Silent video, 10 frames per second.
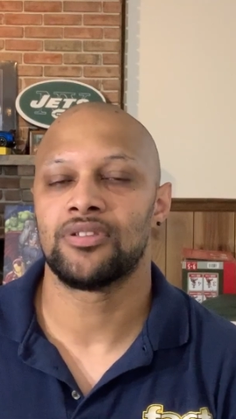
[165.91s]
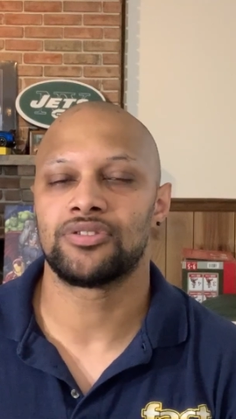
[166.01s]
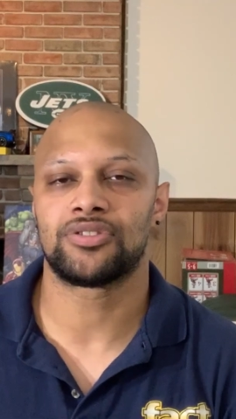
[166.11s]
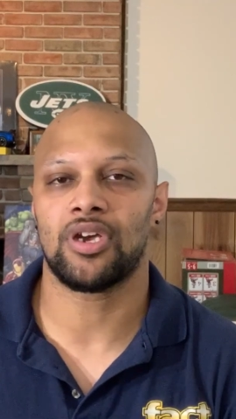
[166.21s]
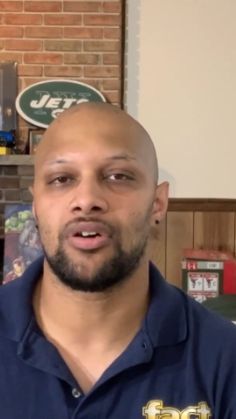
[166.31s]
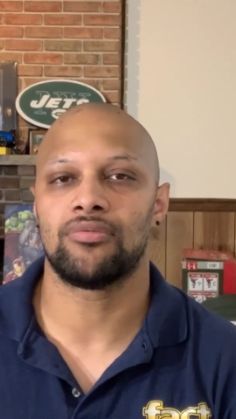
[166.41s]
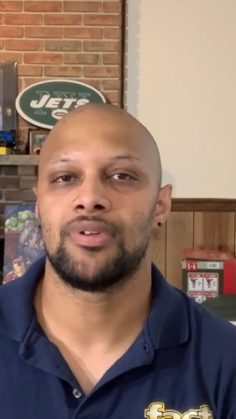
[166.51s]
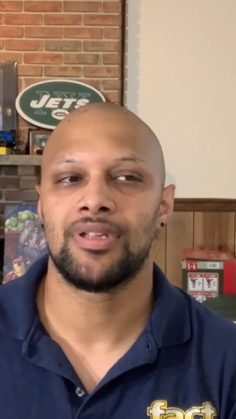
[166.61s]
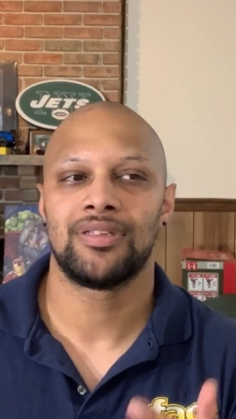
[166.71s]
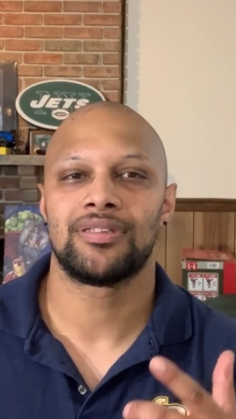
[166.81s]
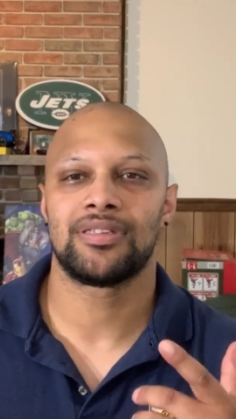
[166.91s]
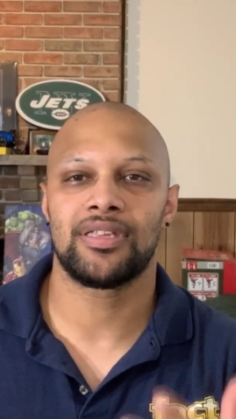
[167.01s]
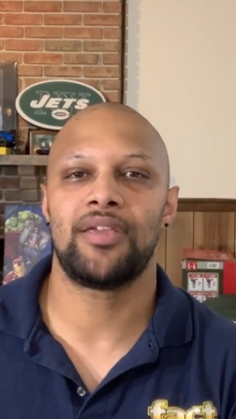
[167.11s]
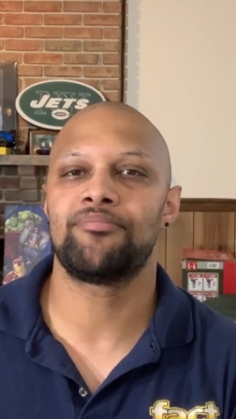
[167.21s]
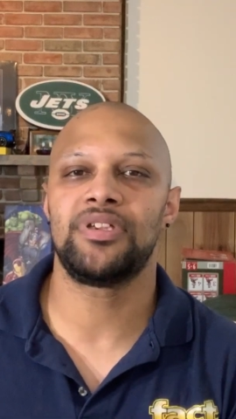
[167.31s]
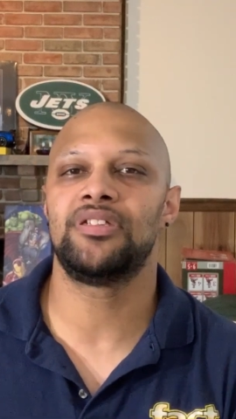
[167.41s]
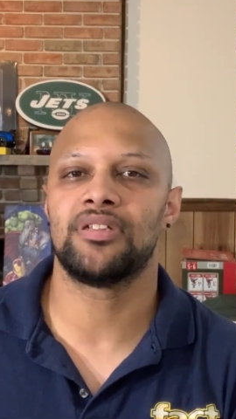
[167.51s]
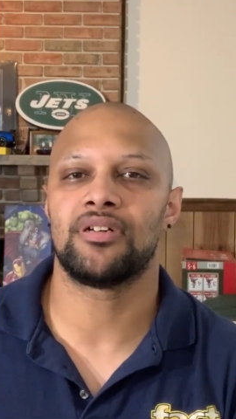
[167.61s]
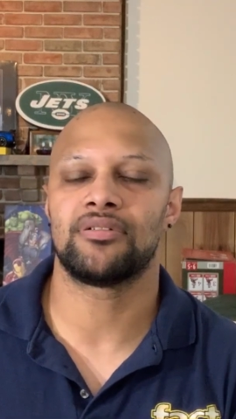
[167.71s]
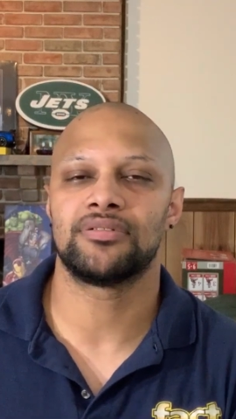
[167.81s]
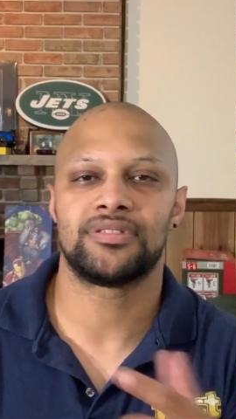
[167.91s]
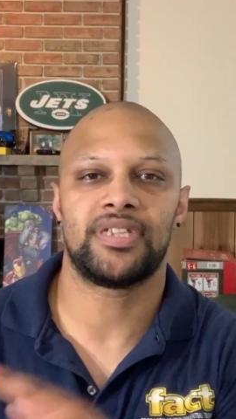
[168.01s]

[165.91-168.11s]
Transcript: So let me know